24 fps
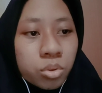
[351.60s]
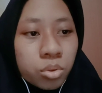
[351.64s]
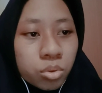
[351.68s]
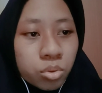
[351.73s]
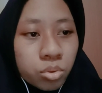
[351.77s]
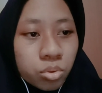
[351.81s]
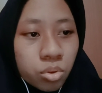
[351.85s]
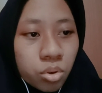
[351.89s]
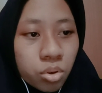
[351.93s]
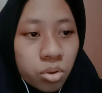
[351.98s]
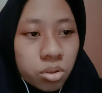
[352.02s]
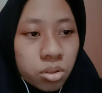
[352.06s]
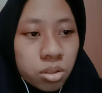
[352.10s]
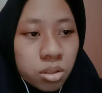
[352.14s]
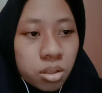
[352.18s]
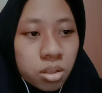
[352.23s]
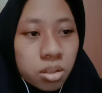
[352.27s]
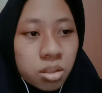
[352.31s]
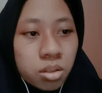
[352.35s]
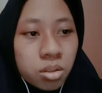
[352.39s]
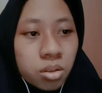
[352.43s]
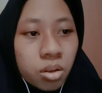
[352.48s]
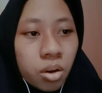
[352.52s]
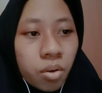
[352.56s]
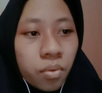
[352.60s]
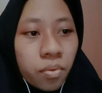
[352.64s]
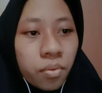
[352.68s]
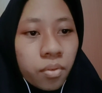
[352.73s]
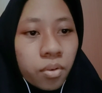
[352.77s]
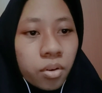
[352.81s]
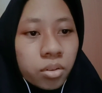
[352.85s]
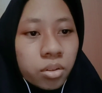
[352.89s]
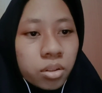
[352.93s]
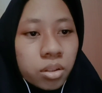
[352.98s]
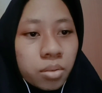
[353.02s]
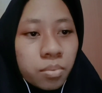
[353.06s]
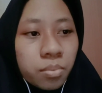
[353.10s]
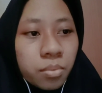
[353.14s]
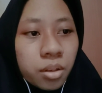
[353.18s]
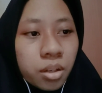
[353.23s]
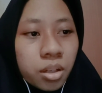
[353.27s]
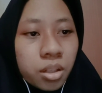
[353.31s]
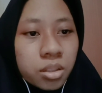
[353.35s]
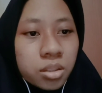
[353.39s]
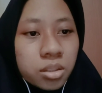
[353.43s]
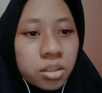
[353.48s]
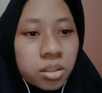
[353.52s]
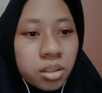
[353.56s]
sources of
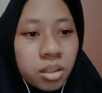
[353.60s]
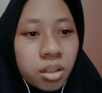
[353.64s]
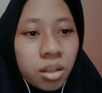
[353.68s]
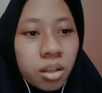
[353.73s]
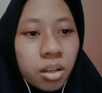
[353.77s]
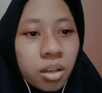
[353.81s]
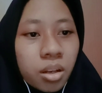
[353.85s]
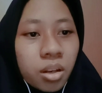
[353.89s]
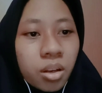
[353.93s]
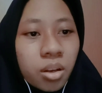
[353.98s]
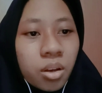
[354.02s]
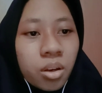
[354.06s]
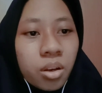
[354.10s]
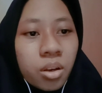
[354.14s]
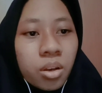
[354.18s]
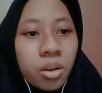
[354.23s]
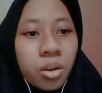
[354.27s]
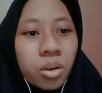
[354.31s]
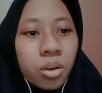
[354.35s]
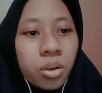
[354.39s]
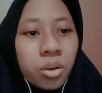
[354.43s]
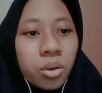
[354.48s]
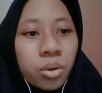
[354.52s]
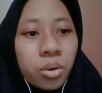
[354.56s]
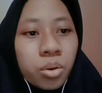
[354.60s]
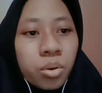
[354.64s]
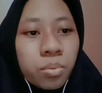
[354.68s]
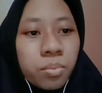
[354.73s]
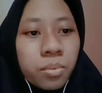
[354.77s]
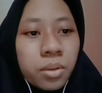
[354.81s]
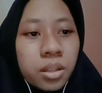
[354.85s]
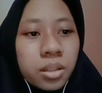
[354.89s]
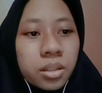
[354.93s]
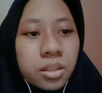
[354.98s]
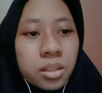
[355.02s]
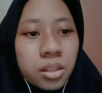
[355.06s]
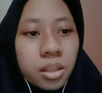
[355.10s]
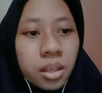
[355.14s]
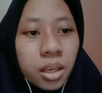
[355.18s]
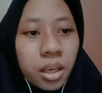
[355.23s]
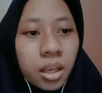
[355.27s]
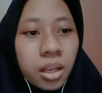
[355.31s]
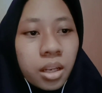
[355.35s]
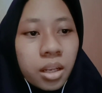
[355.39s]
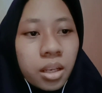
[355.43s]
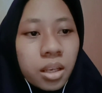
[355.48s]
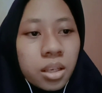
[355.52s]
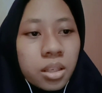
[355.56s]
contamination. Human
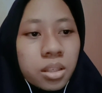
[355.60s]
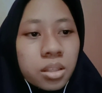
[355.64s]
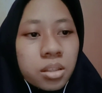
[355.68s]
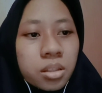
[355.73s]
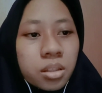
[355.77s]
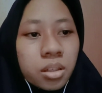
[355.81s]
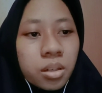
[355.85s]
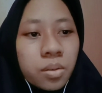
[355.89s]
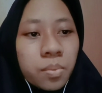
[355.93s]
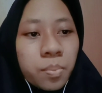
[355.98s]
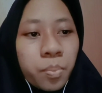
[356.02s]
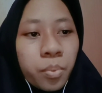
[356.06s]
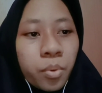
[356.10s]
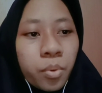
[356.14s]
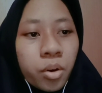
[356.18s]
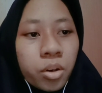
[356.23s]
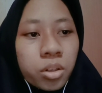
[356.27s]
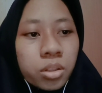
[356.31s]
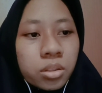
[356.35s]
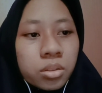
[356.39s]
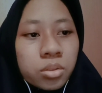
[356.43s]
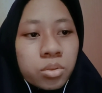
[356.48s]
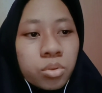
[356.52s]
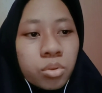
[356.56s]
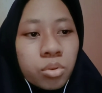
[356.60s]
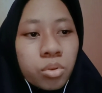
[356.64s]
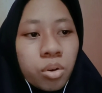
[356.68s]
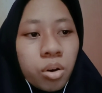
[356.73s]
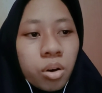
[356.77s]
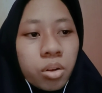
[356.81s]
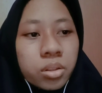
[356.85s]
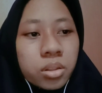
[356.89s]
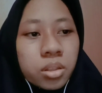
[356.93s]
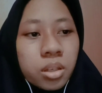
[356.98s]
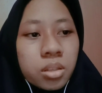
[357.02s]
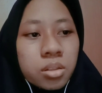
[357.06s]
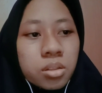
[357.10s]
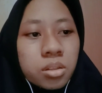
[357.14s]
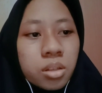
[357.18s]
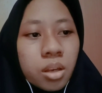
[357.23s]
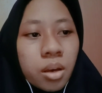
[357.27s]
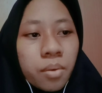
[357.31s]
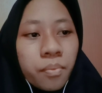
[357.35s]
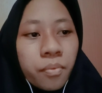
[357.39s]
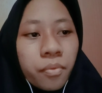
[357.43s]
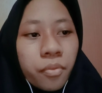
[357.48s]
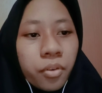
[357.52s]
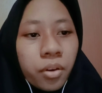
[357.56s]
skin is reported to contain
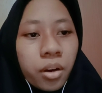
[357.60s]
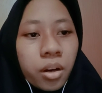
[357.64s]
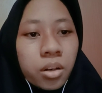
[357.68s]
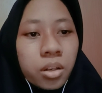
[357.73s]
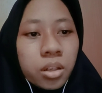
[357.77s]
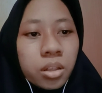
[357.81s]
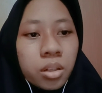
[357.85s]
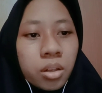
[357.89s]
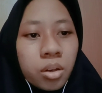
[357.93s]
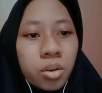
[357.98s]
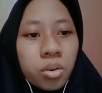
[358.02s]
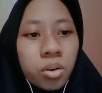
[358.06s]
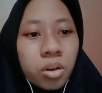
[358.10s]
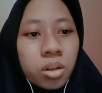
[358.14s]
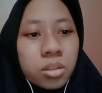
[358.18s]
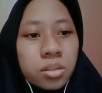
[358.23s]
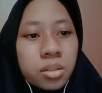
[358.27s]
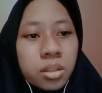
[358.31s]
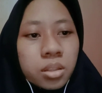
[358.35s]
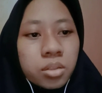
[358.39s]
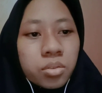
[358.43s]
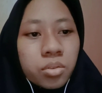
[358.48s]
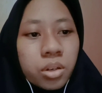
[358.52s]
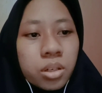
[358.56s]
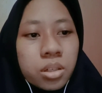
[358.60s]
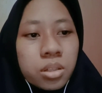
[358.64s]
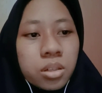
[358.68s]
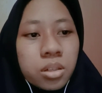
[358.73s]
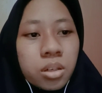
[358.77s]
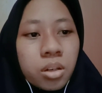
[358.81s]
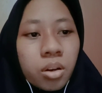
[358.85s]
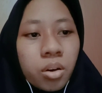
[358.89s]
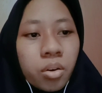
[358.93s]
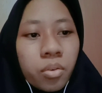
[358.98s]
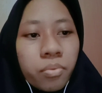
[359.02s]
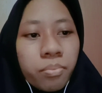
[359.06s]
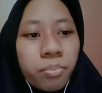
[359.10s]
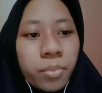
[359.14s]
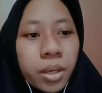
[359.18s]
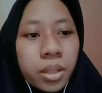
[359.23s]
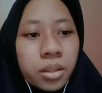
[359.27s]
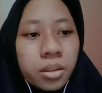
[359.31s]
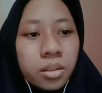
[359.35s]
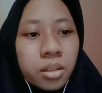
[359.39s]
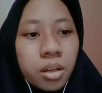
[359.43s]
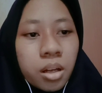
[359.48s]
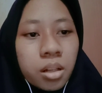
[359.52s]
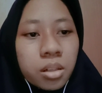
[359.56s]
some very low concentration of
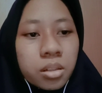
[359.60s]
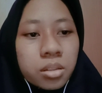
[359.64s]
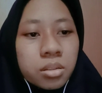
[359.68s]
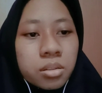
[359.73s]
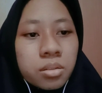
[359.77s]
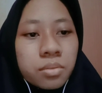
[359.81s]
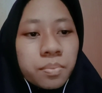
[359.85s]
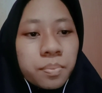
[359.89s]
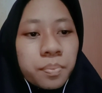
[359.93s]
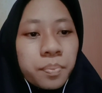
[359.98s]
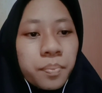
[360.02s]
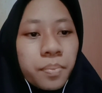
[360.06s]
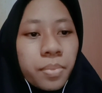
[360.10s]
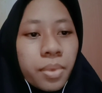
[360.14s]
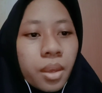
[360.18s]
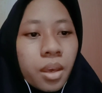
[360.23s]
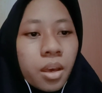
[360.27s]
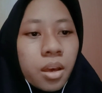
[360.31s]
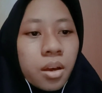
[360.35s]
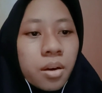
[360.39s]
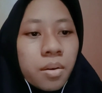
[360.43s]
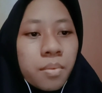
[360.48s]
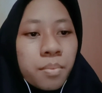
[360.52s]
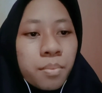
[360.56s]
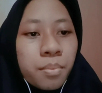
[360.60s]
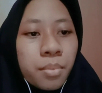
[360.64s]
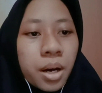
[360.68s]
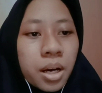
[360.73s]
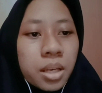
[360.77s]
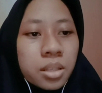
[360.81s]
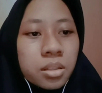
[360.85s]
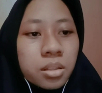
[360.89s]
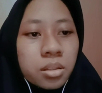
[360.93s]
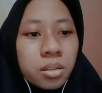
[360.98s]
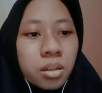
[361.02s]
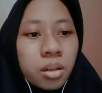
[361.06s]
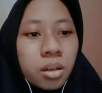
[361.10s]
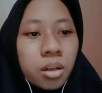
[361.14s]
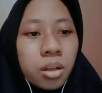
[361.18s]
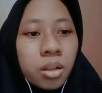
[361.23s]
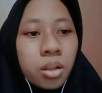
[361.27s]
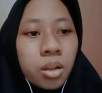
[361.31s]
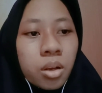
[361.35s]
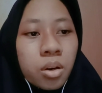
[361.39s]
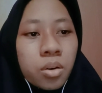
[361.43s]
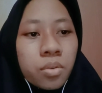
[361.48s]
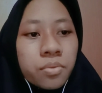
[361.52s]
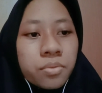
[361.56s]
metals. Masks,
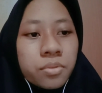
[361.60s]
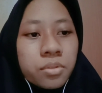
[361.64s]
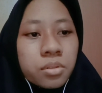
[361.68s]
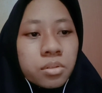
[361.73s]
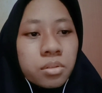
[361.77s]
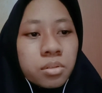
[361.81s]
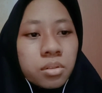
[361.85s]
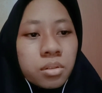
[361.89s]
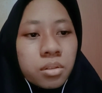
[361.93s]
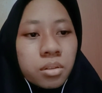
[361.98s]
gloves,